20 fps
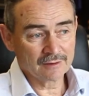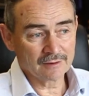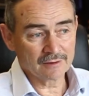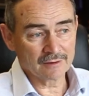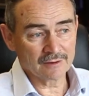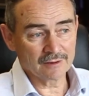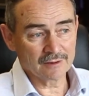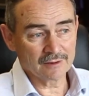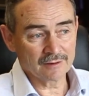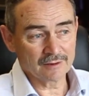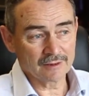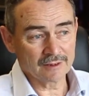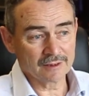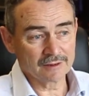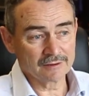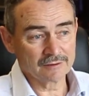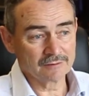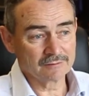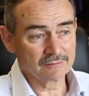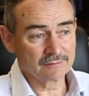
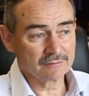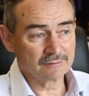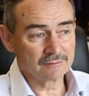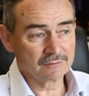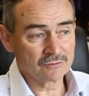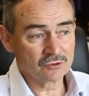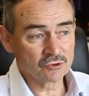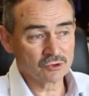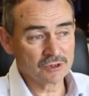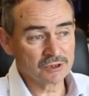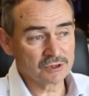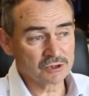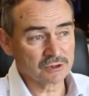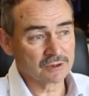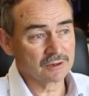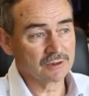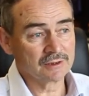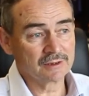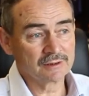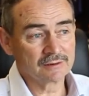And
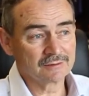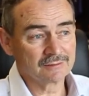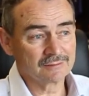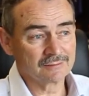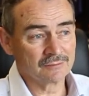traditionally,